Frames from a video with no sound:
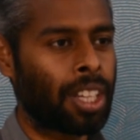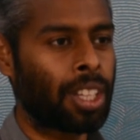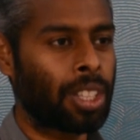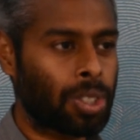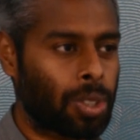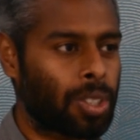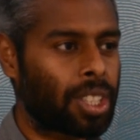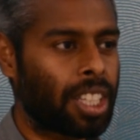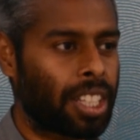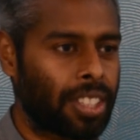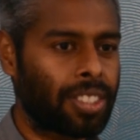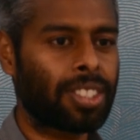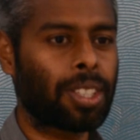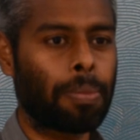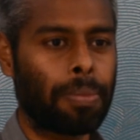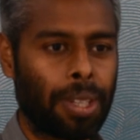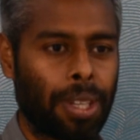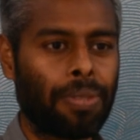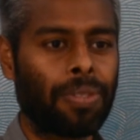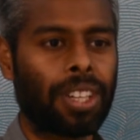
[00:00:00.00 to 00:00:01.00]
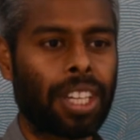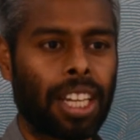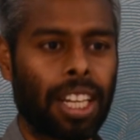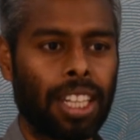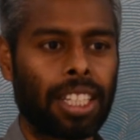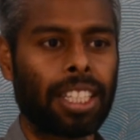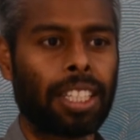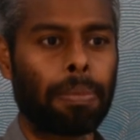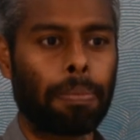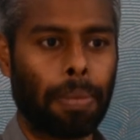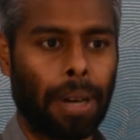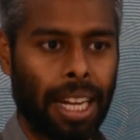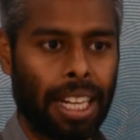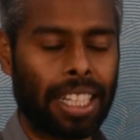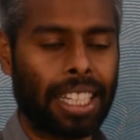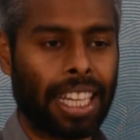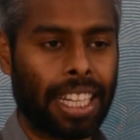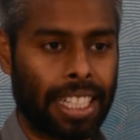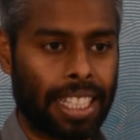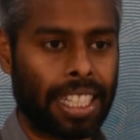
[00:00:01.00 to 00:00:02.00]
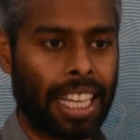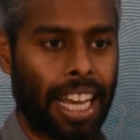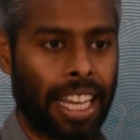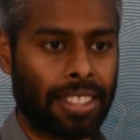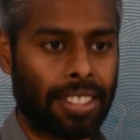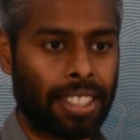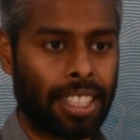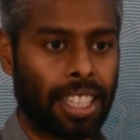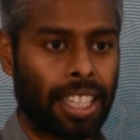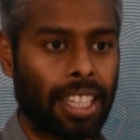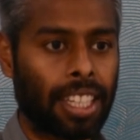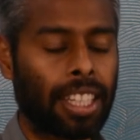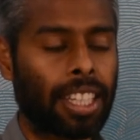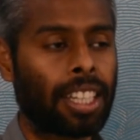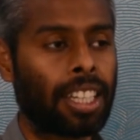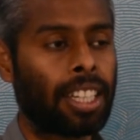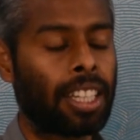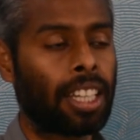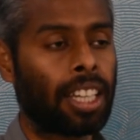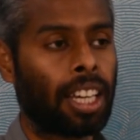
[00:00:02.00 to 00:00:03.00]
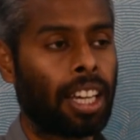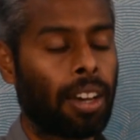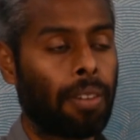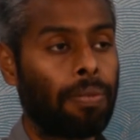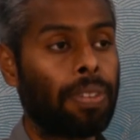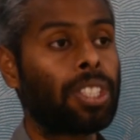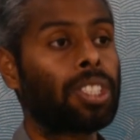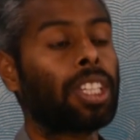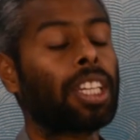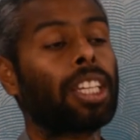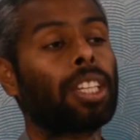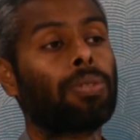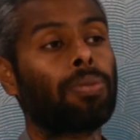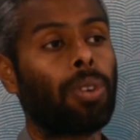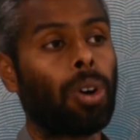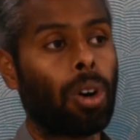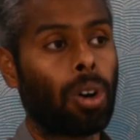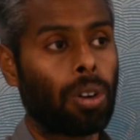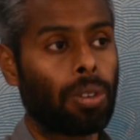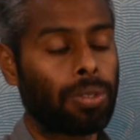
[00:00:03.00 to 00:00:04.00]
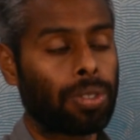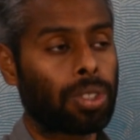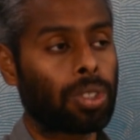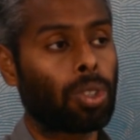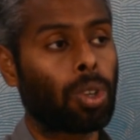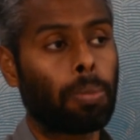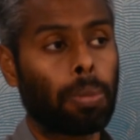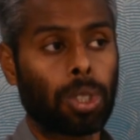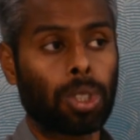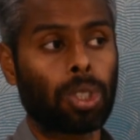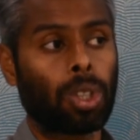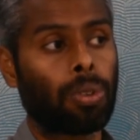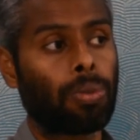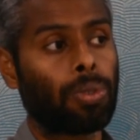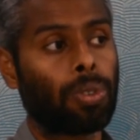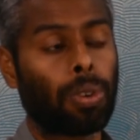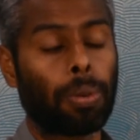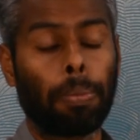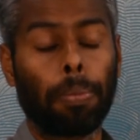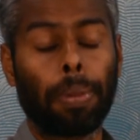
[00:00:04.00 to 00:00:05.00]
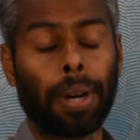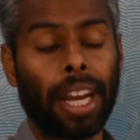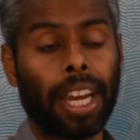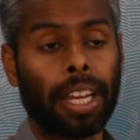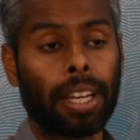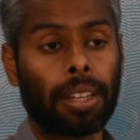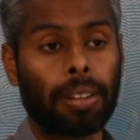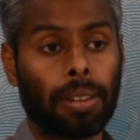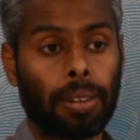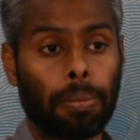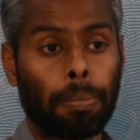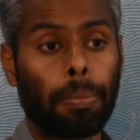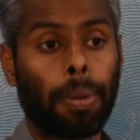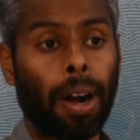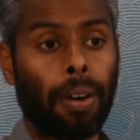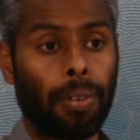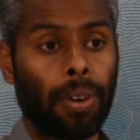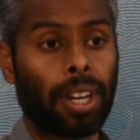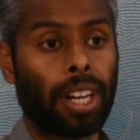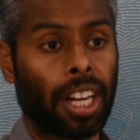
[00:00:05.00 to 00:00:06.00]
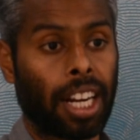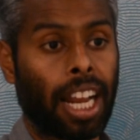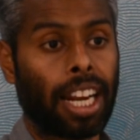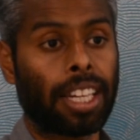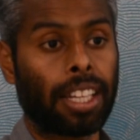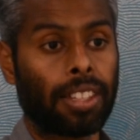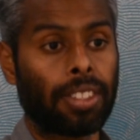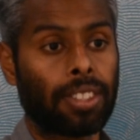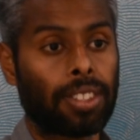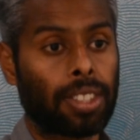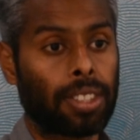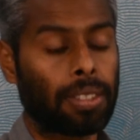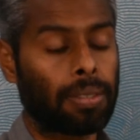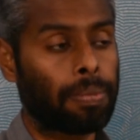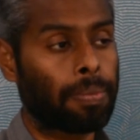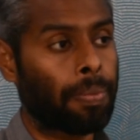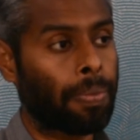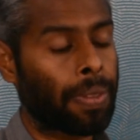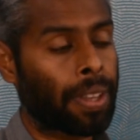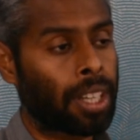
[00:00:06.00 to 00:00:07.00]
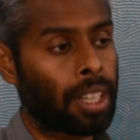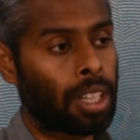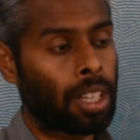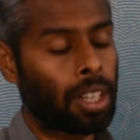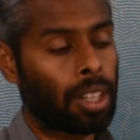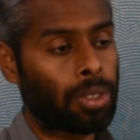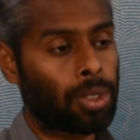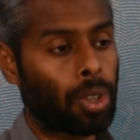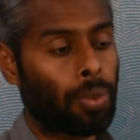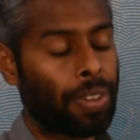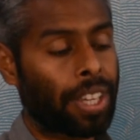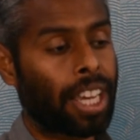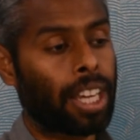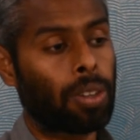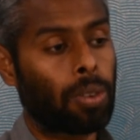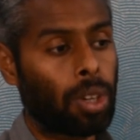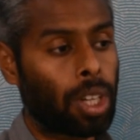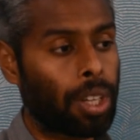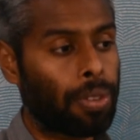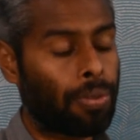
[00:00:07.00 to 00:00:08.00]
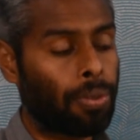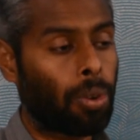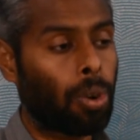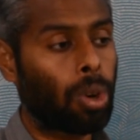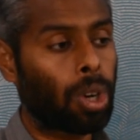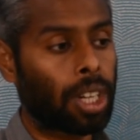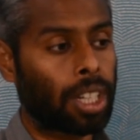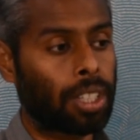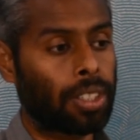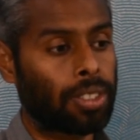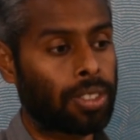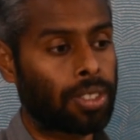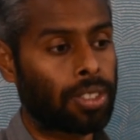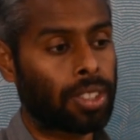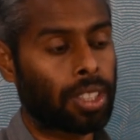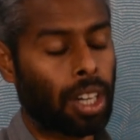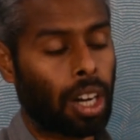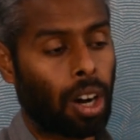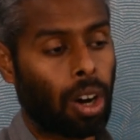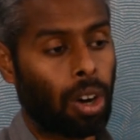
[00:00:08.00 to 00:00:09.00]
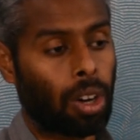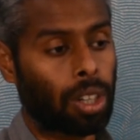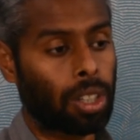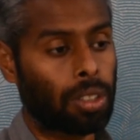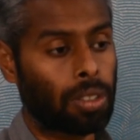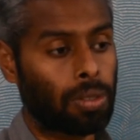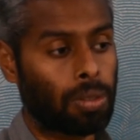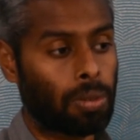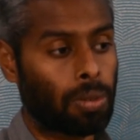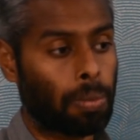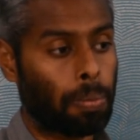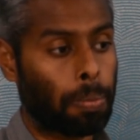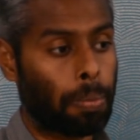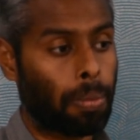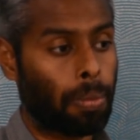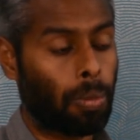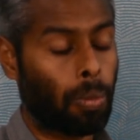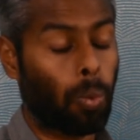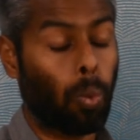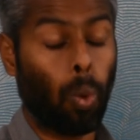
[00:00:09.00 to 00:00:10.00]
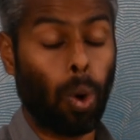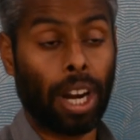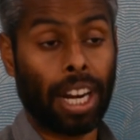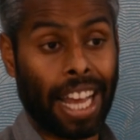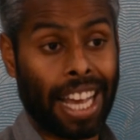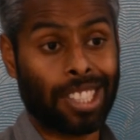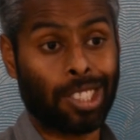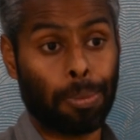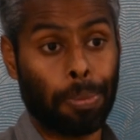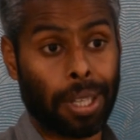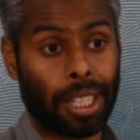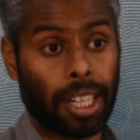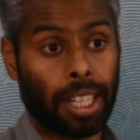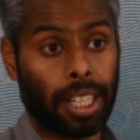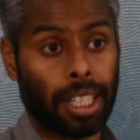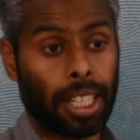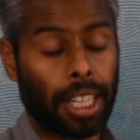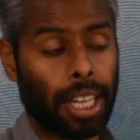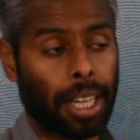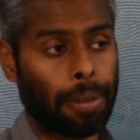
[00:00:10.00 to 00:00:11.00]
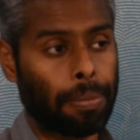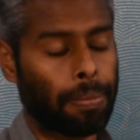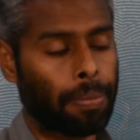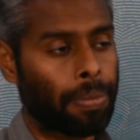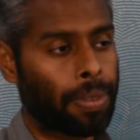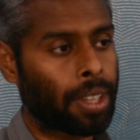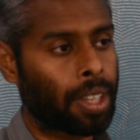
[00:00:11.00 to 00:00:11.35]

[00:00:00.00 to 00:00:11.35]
So there is some difficulty in multitasking, which involves so much of your brain power and attention. So we can only focus on one aspect at a time.